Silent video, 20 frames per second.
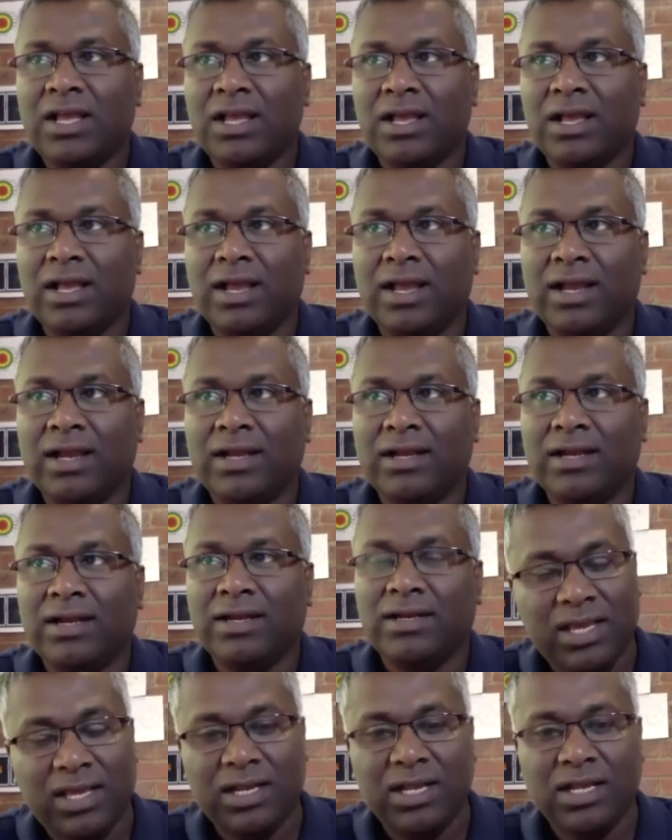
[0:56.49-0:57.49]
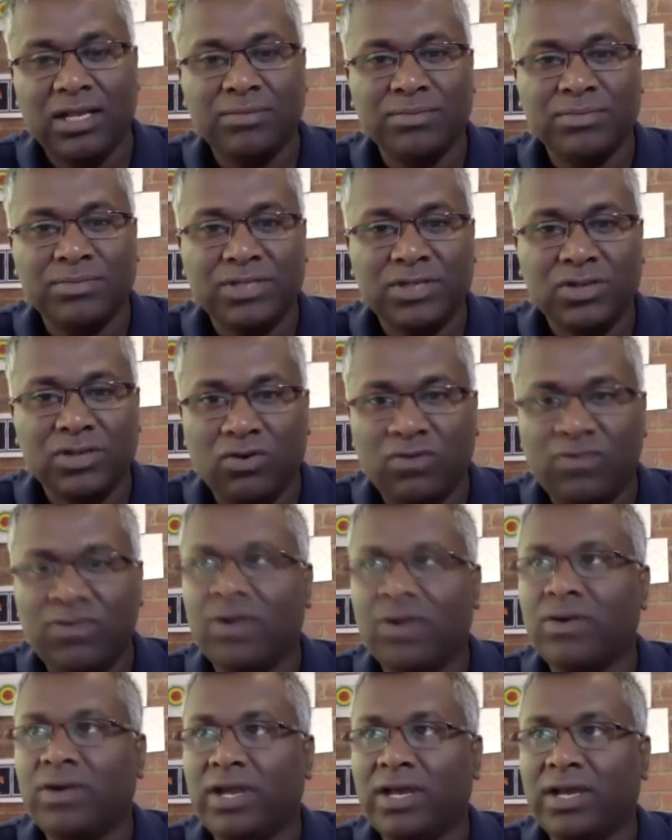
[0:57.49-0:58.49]
And here comes
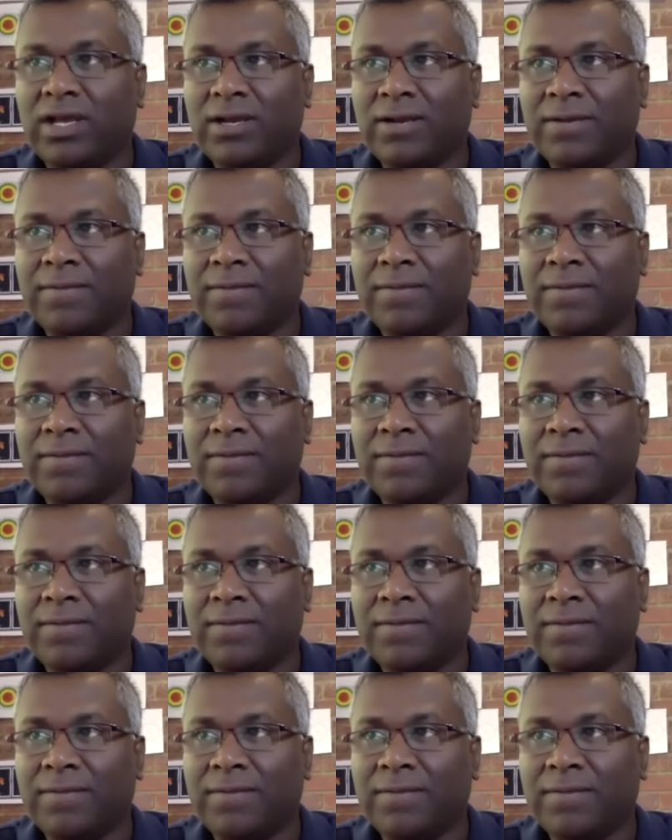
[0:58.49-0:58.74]
co-founder